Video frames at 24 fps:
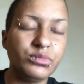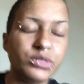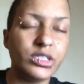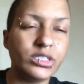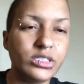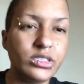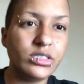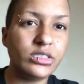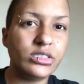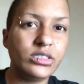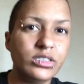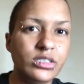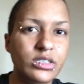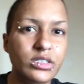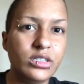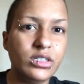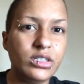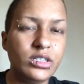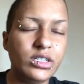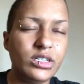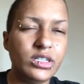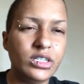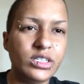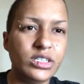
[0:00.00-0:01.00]
but,
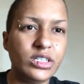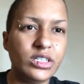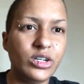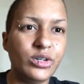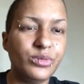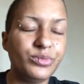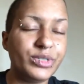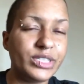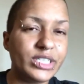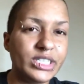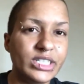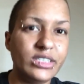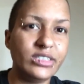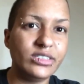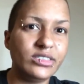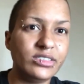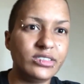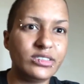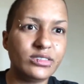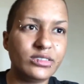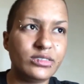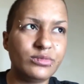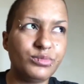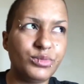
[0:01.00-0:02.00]
you know,
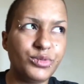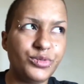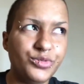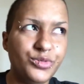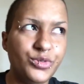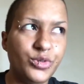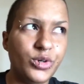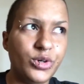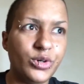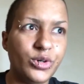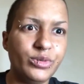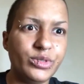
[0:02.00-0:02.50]
because before,